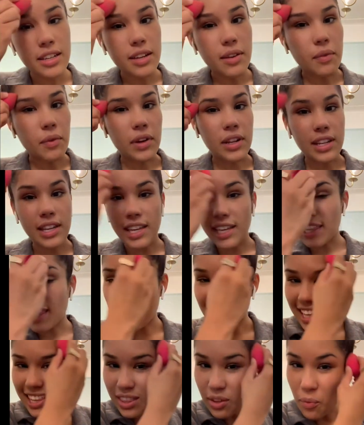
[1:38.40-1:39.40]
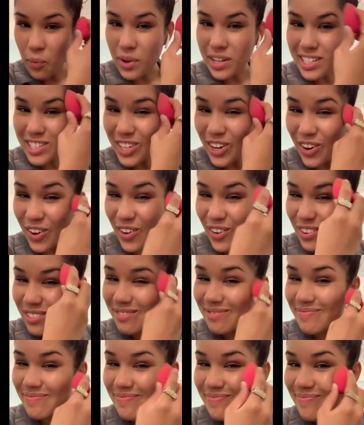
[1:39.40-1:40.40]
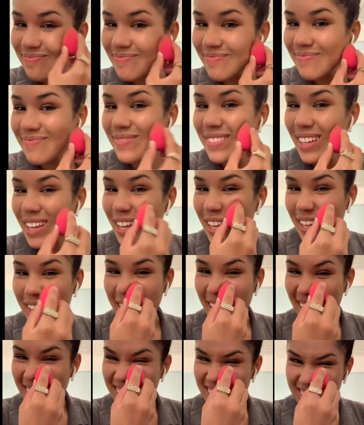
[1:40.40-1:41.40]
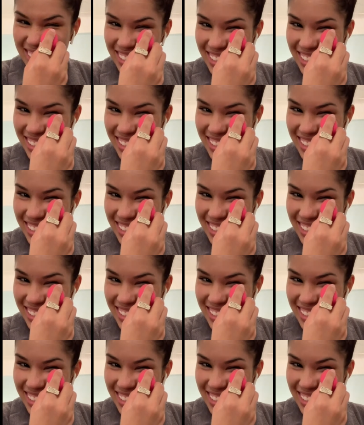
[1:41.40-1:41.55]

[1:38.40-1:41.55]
I'm going to get light in the winter. Yes.